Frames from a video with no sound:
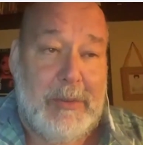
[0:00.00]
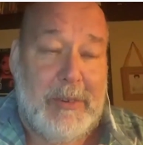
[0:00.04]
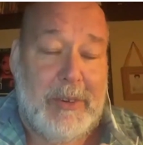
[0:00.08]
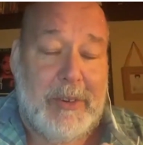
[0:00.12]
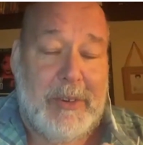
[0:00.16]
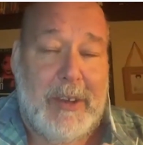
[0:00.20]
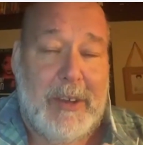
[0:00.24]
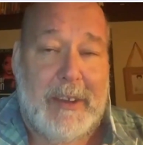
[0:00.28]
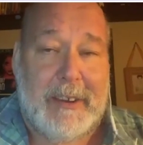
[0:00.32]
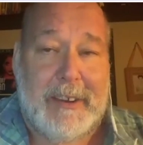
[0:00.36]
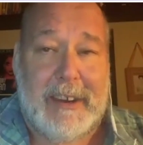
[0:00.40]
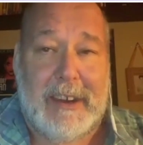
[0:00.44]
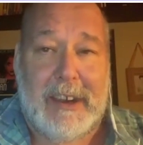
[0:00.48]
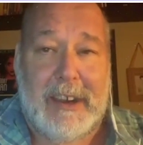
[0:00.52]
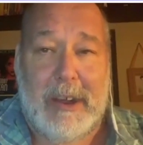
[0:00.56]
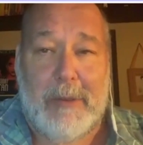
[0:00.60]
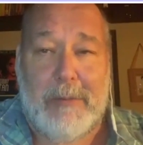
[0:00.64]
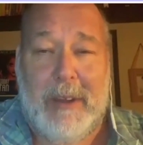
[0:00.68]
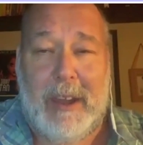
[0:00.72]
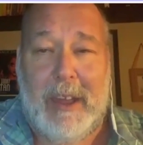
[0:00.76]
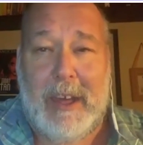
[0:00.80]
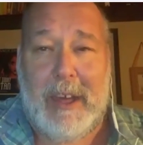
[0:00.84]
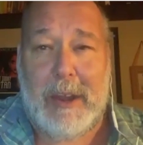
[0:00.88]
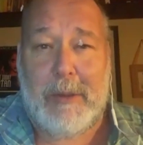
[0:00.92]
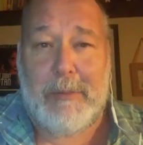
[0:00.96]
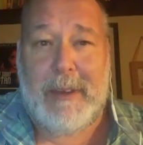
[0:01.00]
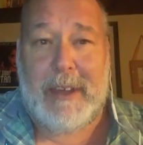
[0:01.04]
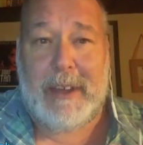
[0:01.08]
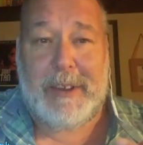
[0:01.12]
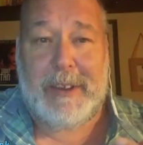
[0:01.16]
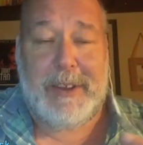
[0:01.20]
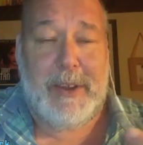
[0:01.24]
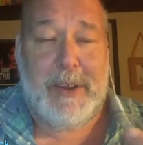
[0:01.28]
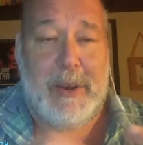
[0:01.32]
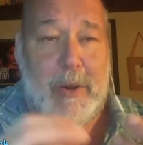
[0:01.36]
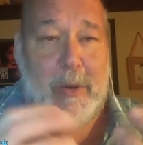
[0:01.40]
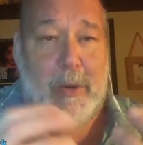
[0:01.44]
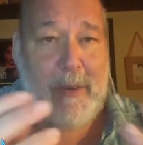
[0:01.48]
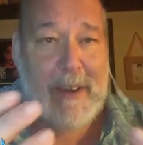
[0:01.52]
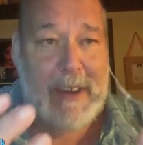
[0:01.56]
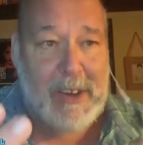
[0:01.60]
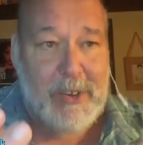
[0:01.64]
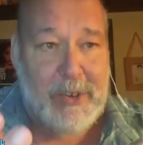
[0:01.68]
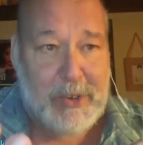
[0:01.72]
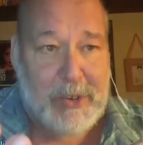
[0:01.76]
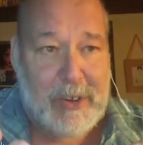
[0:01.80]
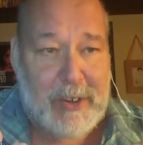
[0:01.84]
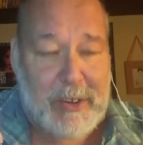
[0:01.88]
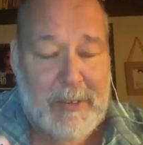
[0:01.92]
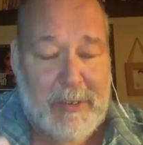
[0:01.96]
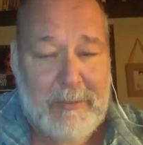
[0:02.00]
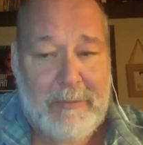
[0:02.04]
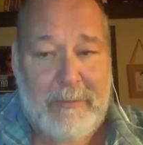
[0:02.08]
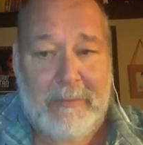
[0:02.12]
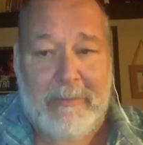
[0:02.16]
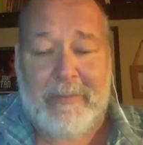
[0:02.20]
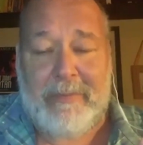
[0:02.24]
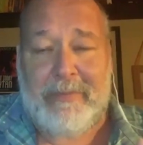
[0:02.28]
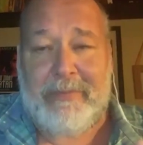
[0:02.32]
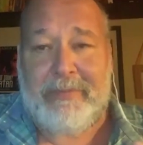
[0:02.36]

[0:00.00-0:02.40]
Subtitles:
We've been talking a lot about curation.